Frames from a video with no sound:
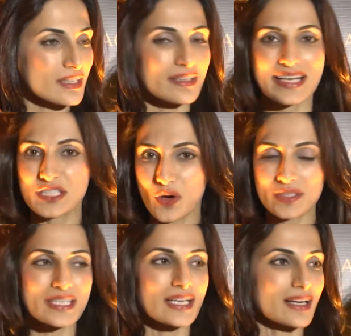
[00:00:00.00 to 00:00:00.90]

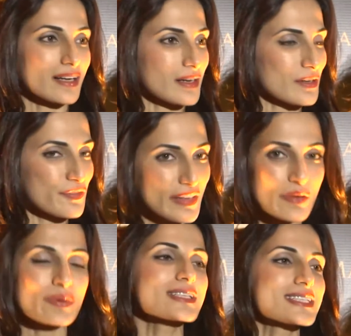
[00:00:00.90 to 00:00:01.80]
exotic
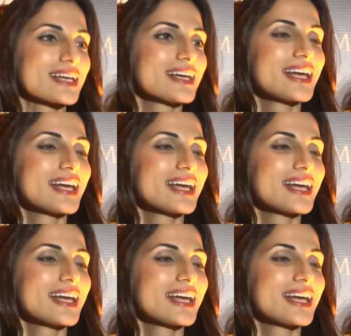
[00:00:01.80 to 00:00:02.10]
flavors